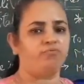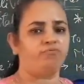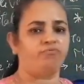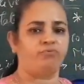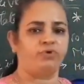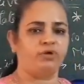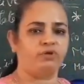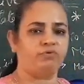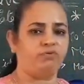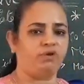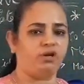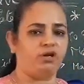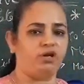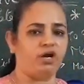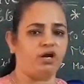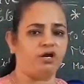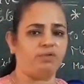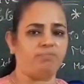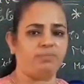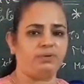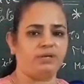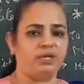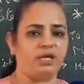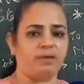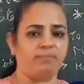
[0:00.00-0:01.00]
We will
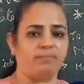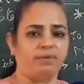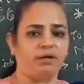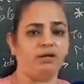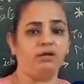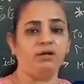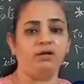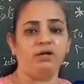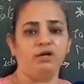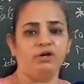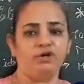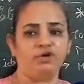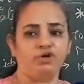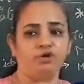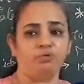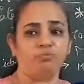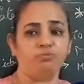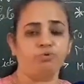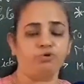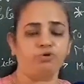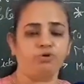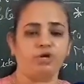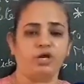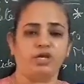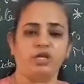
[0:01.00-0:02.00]
not be able to
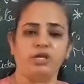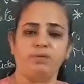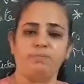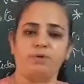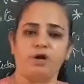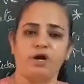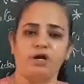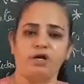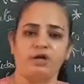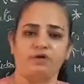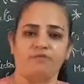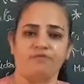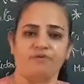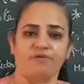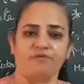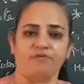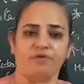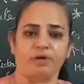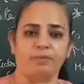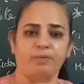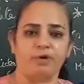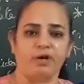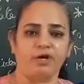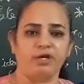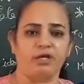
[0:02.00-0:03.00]
move any part of
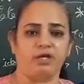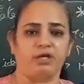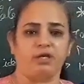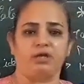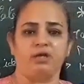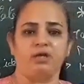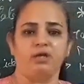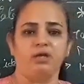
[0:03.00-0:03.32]
our body.